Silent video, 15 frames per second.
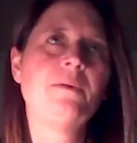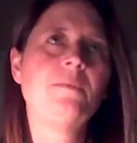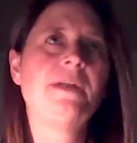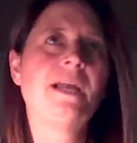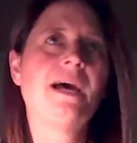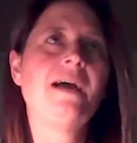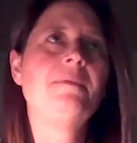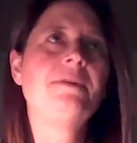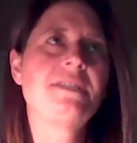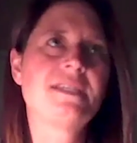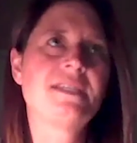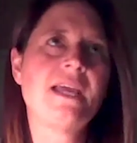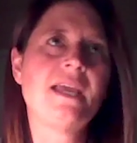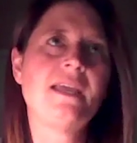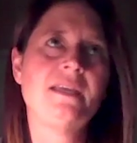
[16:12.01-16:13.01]
What I would
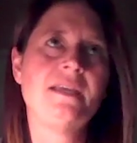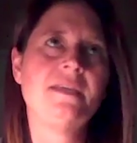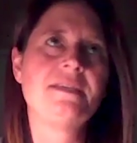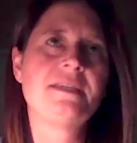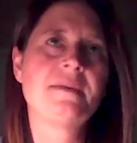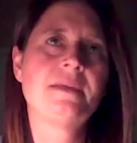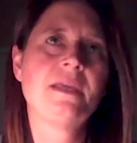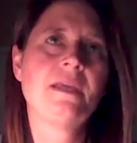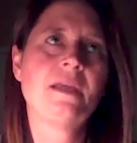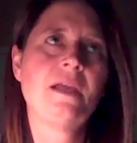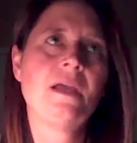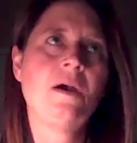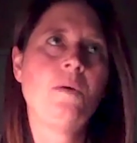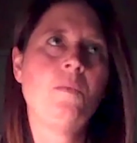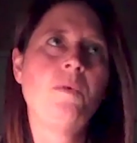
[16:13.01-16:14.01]
say is,
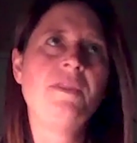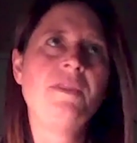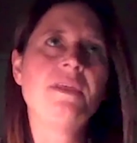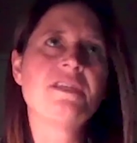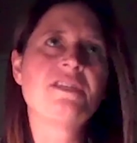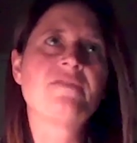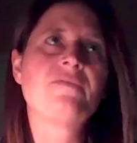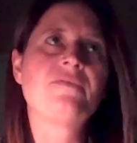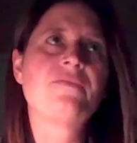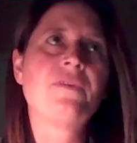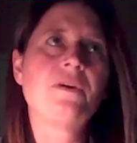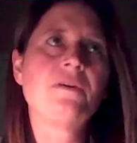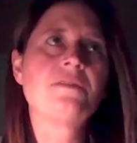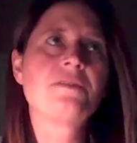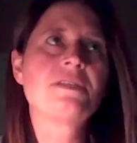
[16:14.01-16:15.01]
when this
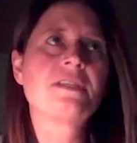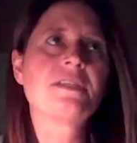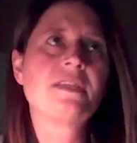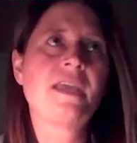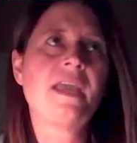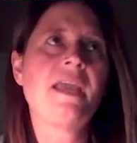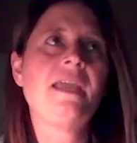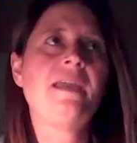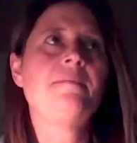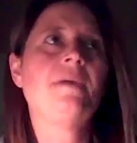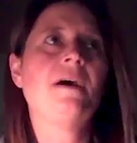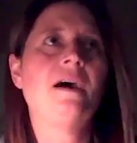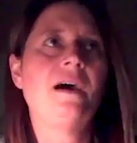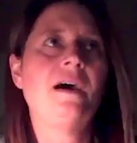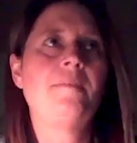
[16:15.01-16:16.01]
first came
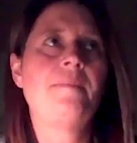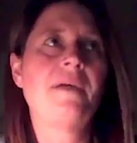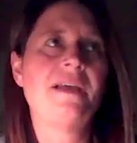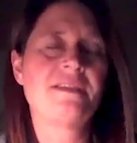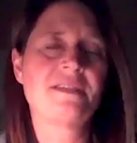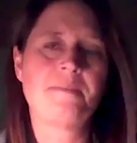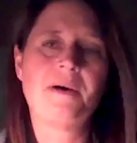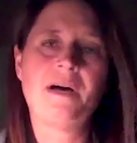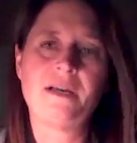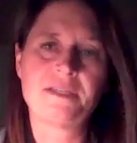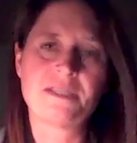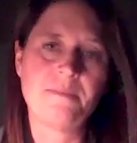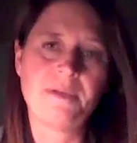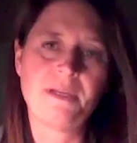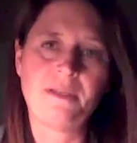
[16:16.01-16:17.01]
up as a
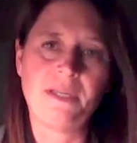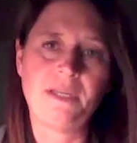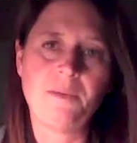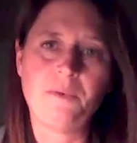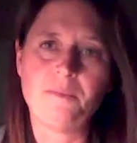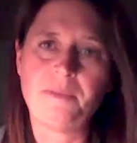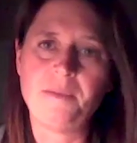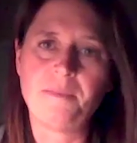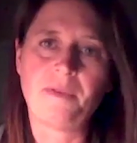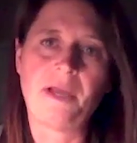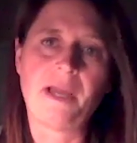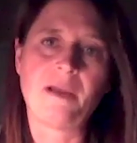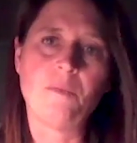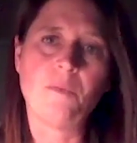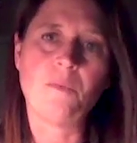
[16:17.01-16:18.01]
possibility, when people
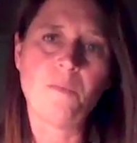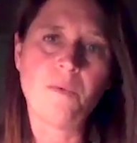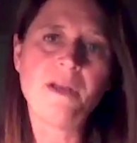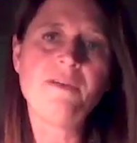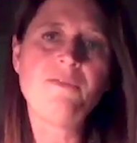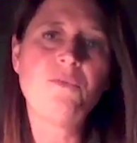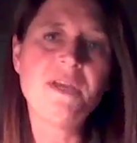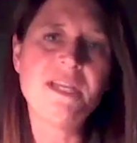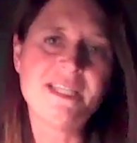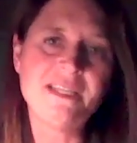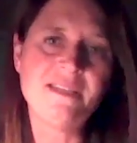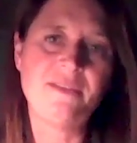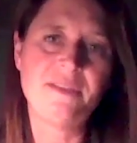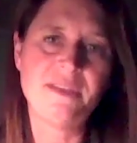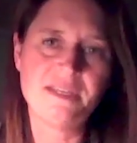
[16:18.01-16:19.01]
like, well, what if we
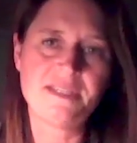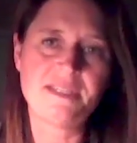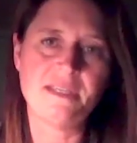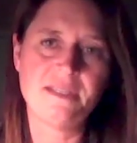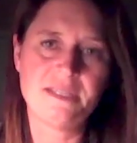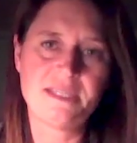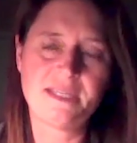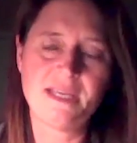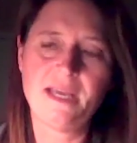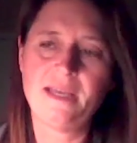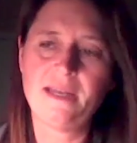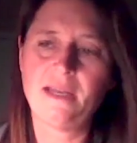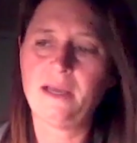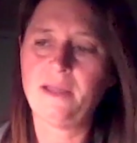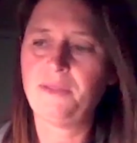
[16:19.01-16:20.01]
did this instead?